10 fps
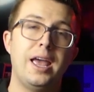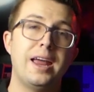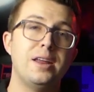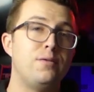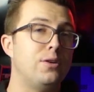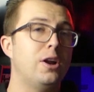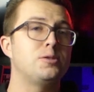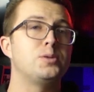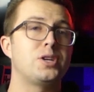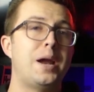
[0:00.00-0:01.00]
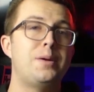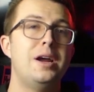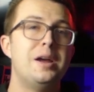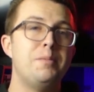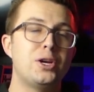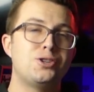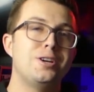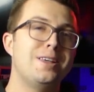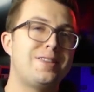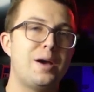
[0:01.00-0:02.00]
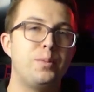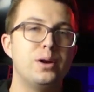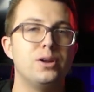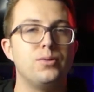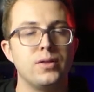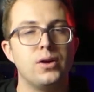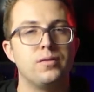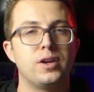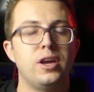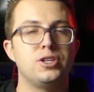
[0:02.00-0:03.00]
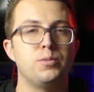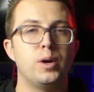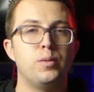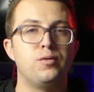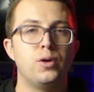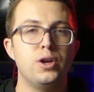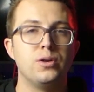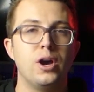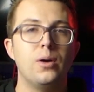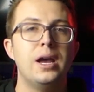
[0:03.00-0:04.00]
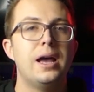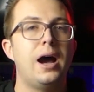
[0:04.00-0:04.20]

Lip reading: And if you're not a subscriber, make sure you hit that button and ring the notification bell before you go.